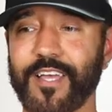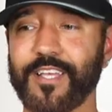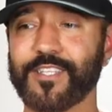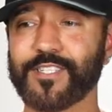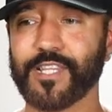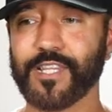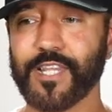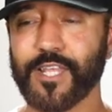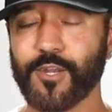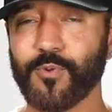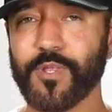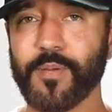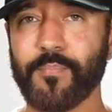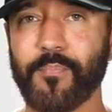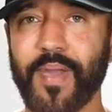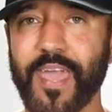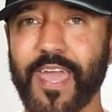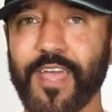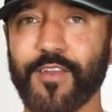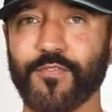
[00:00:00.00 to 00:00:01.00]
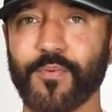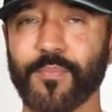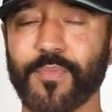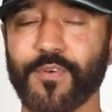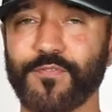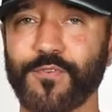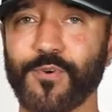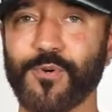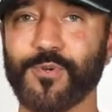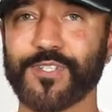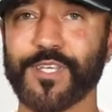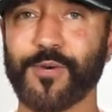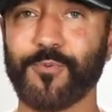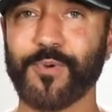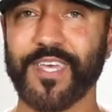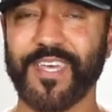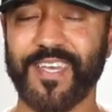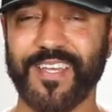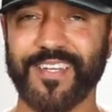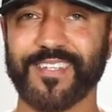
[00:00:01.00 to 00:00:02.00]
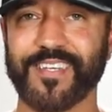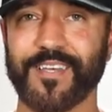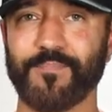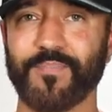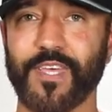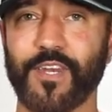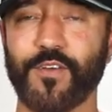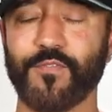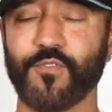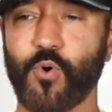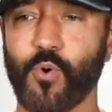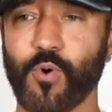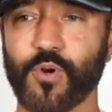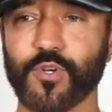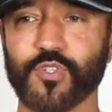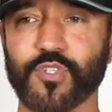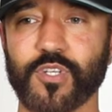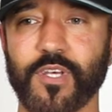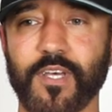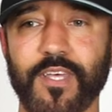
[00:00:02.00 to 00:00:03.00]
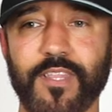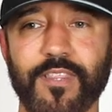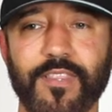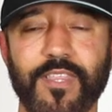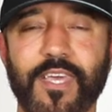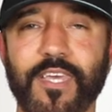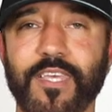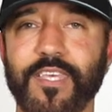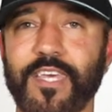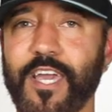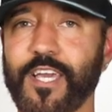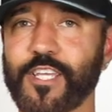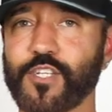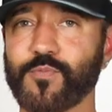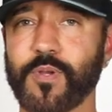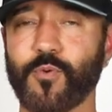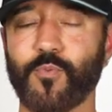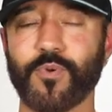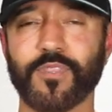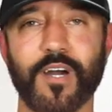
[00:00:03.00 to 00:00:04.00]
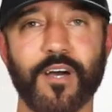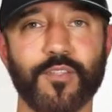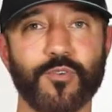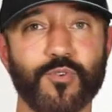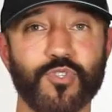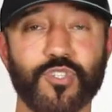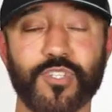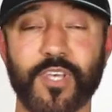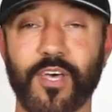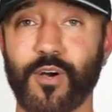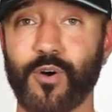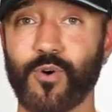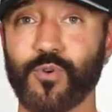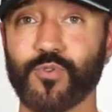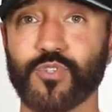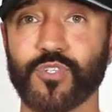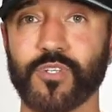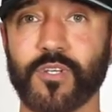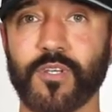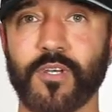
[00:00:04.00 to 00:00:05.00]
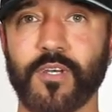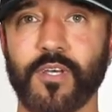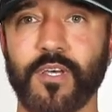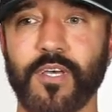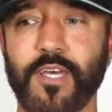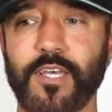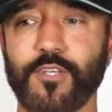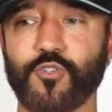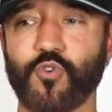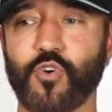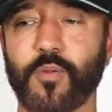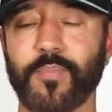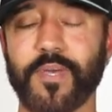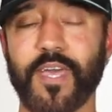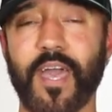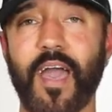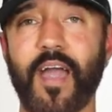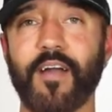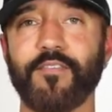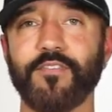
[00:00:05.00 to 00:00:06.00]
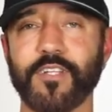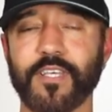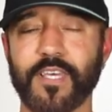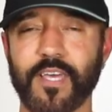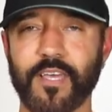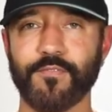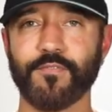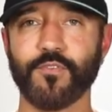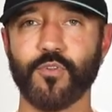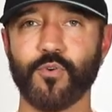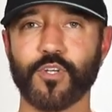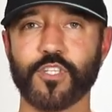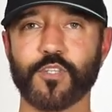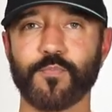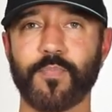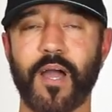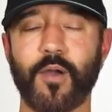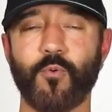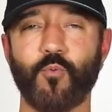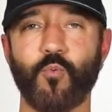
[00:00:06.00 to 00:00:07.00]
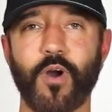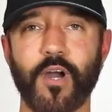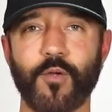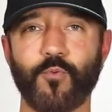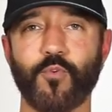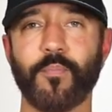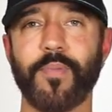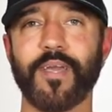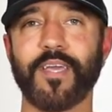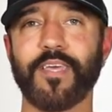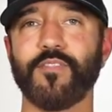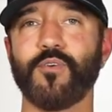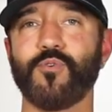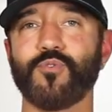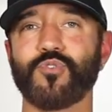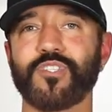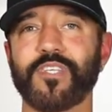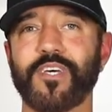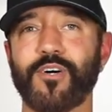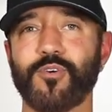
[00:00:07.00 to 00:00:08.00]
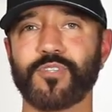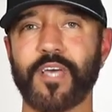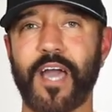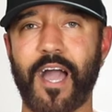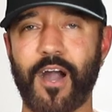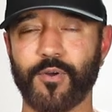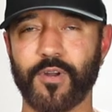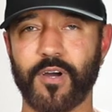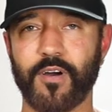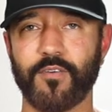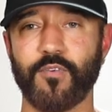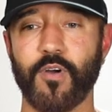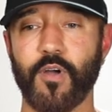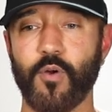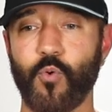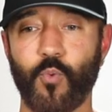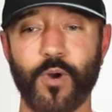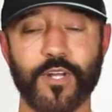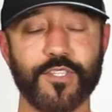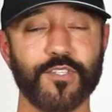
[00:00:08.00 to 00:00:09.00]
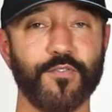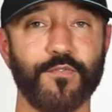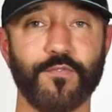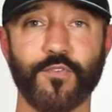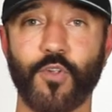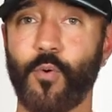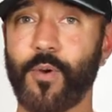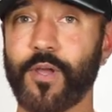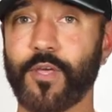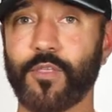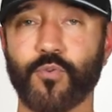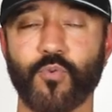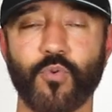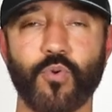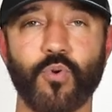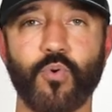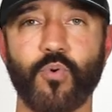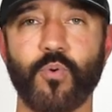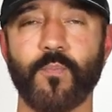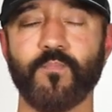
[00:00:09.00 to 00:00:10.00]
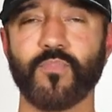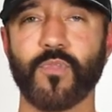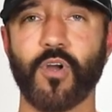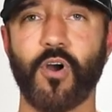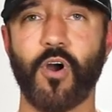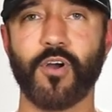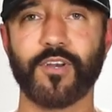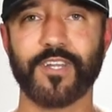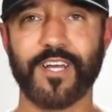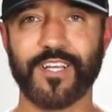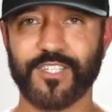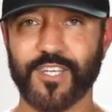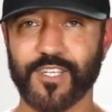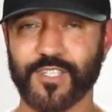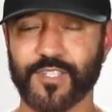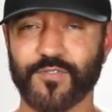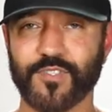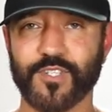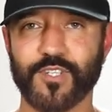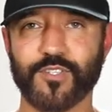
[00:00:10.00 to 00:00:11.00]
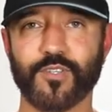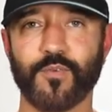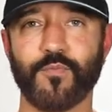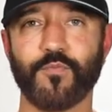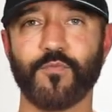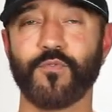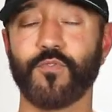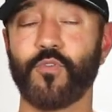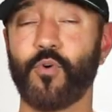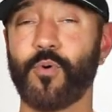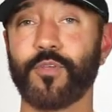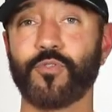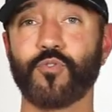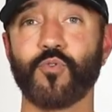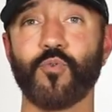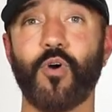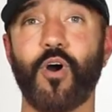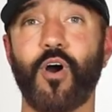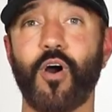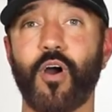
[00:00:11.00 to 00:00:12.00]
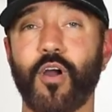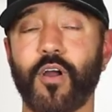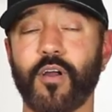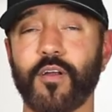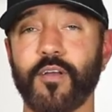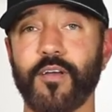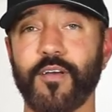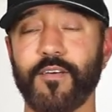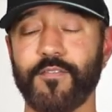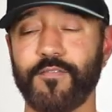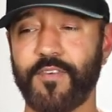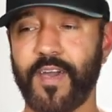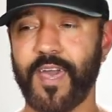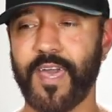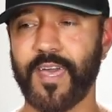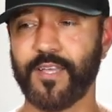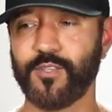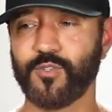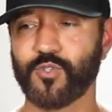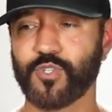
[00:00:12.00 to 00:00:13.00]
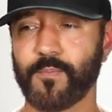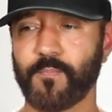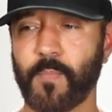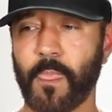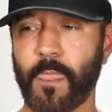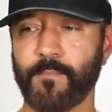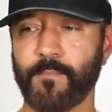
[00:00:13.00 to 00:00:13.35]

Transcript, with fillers: It's literally made from the foods that we eat. And of course, the engagement with other cells is going to be heavily influenced by what we're making those cells out of, what's flowing through our digestive system, flowing through our veins.